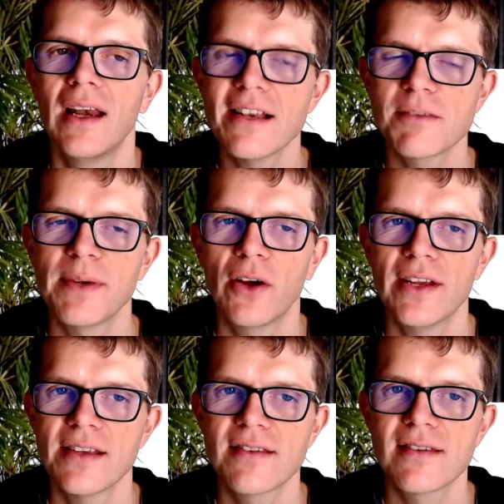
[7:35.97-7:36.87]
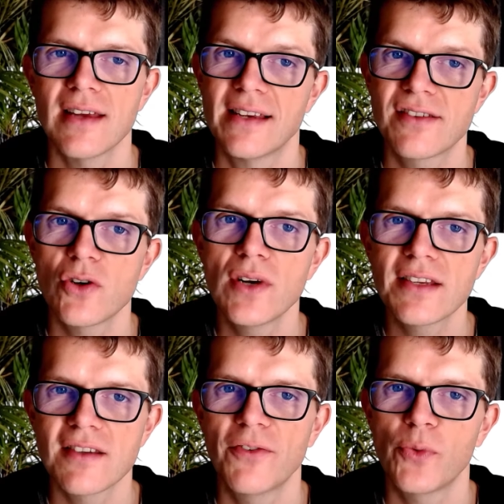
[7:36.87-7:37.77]
Let's be honest, installing
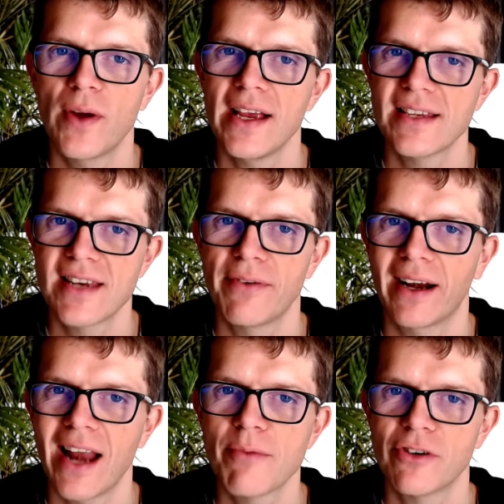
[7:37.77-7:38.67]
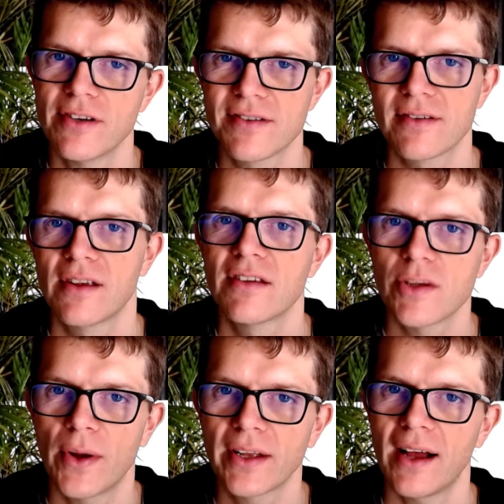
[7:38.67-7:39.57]
software is never glamorous,
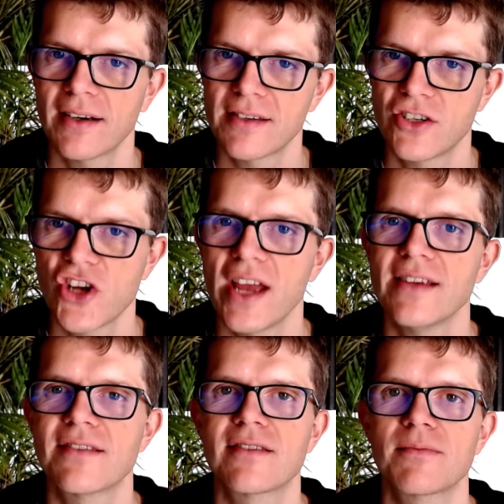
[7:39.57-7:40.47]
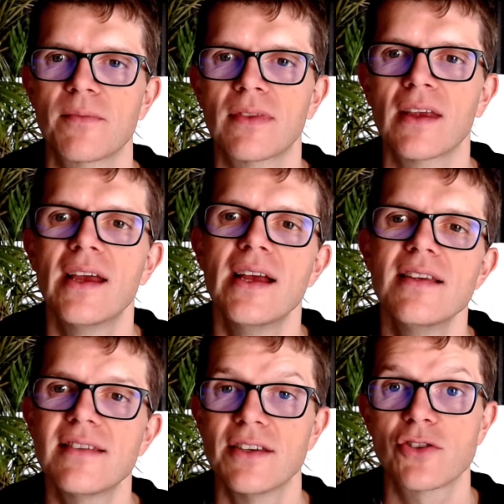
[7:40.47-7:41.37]
so I'll cut to the chase.
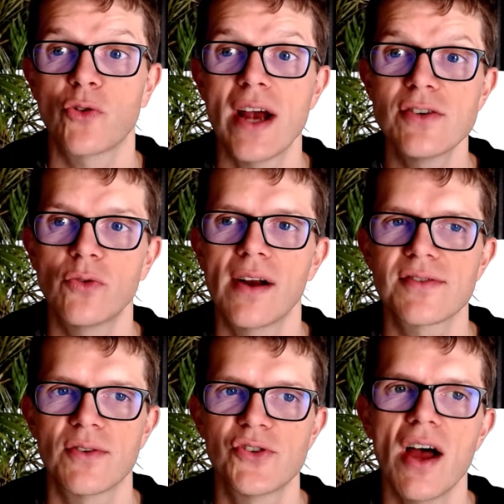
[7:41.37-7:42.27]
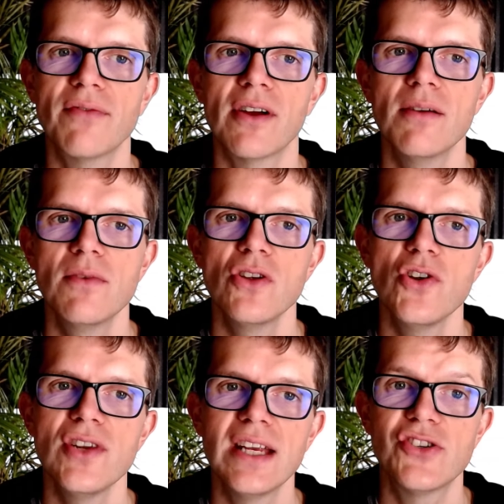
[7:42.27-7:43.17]
Since Gradle runs on Java,
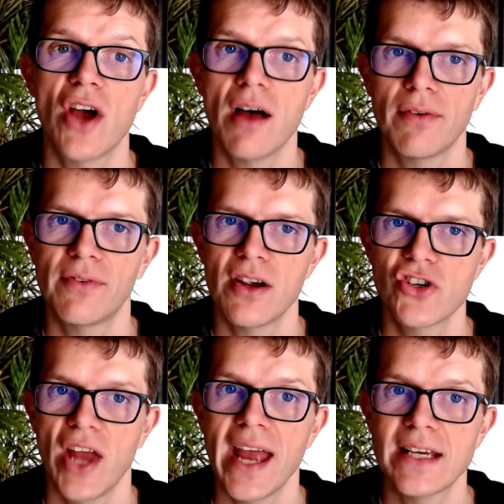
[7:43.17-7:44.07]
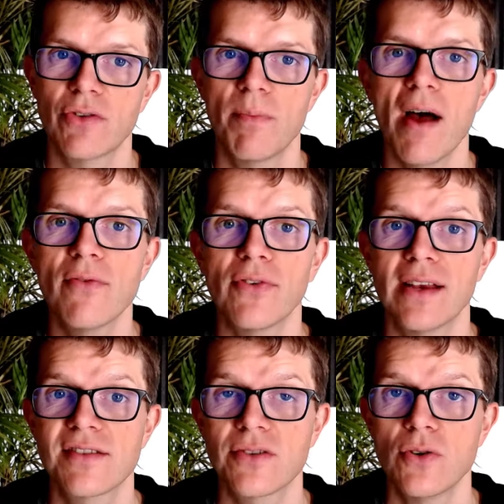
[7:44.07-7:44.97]
you need Java version 8 or above
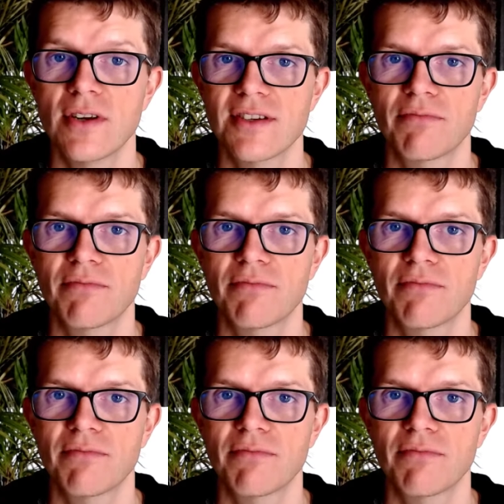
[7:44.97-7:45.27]
installed as a